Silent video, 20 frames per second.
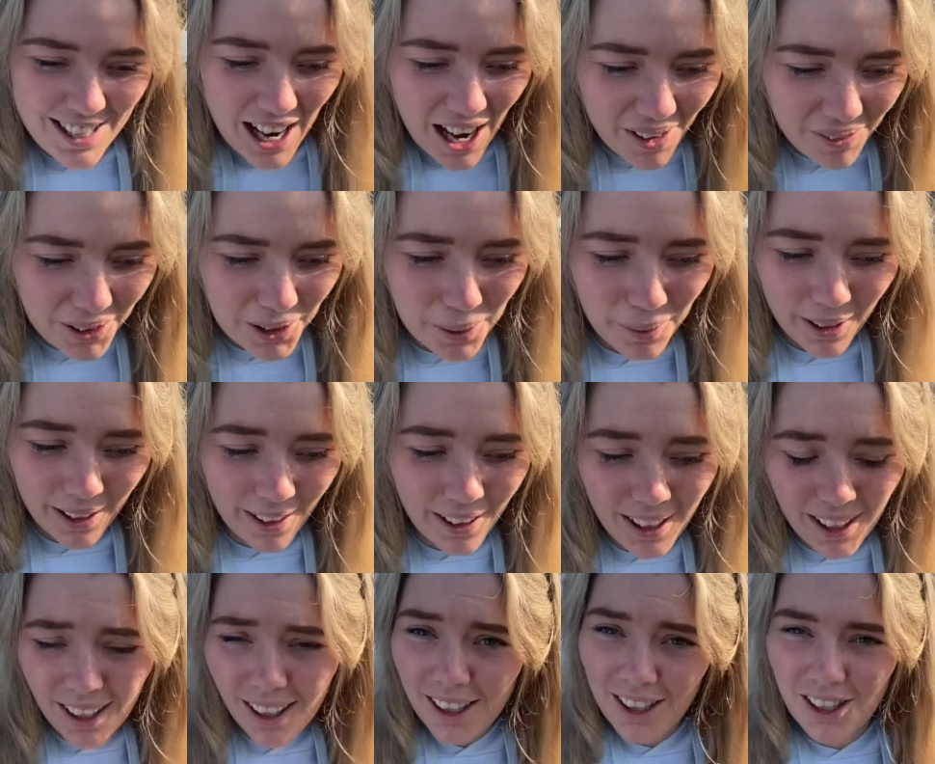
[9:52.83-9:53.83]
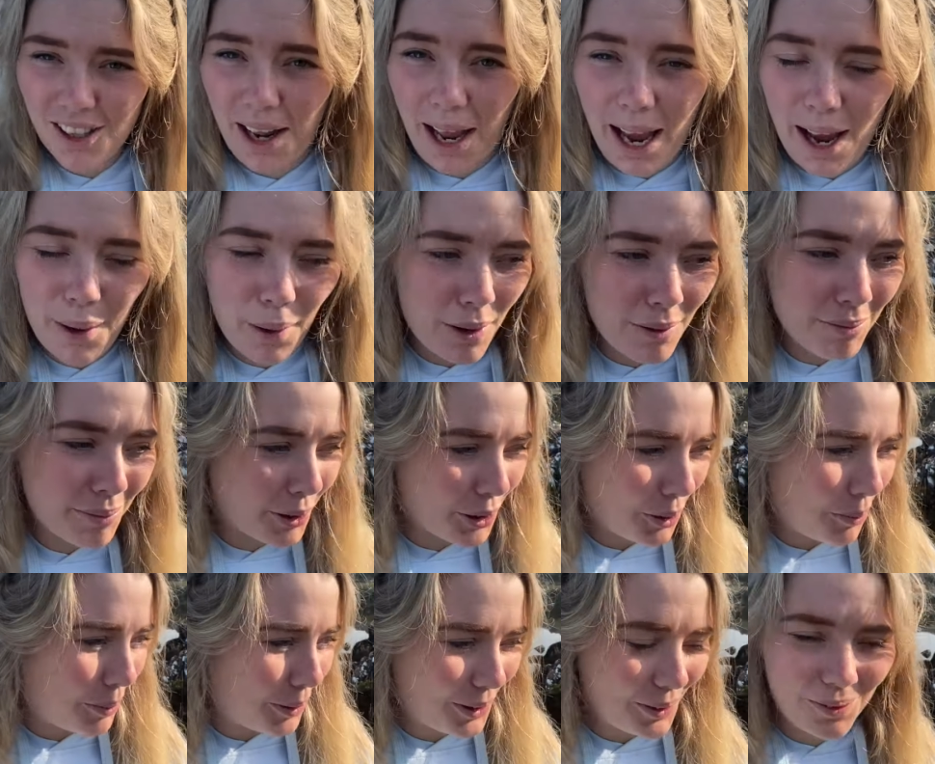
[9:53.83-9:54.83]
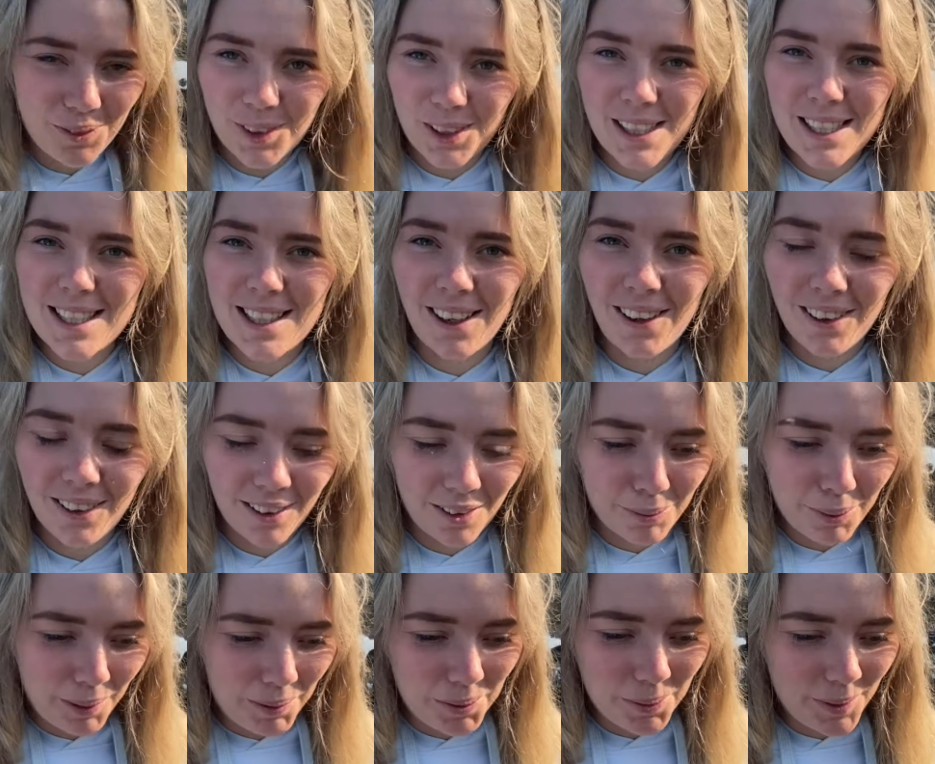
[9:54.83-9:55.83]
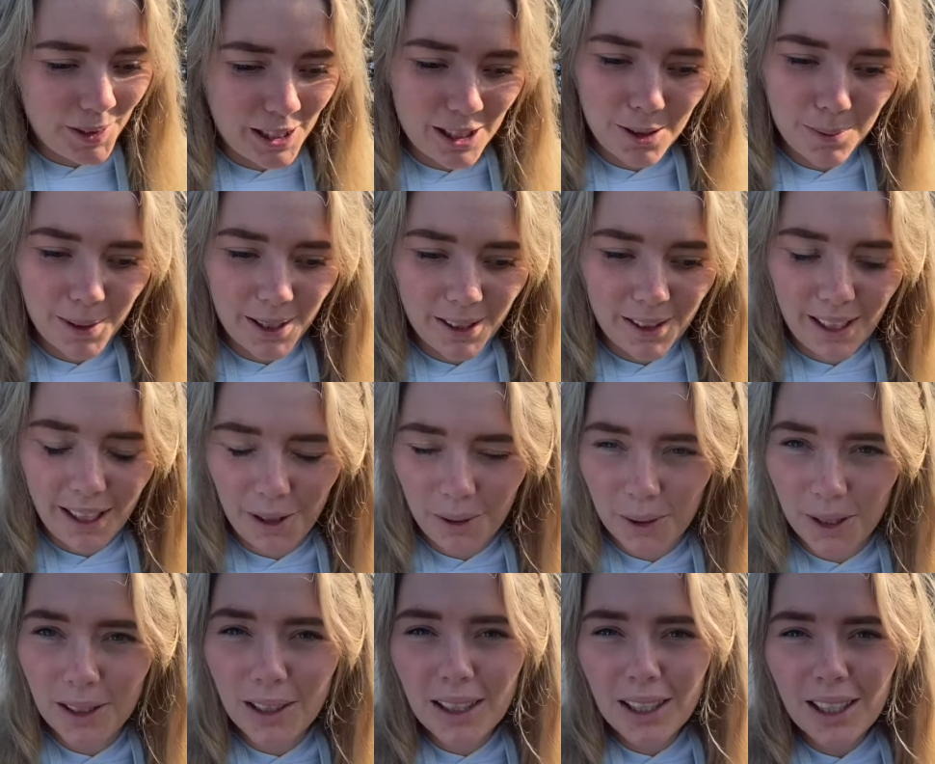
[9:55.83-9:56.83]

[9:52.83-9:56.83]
everywhere I don't know how I've put up with them for this long I'm probably been here about an hour